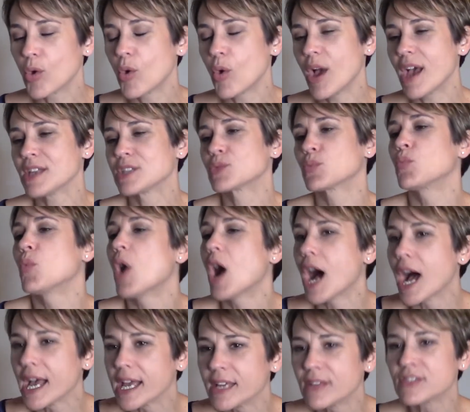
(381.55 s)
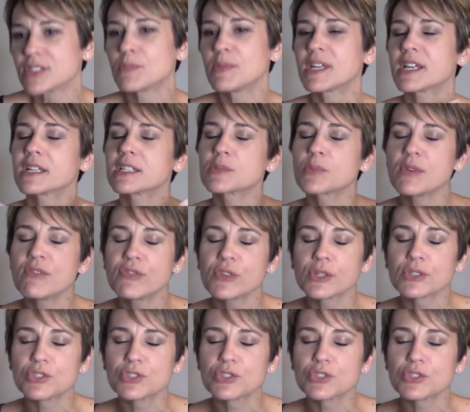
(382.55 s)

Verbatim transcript: as wives because we feel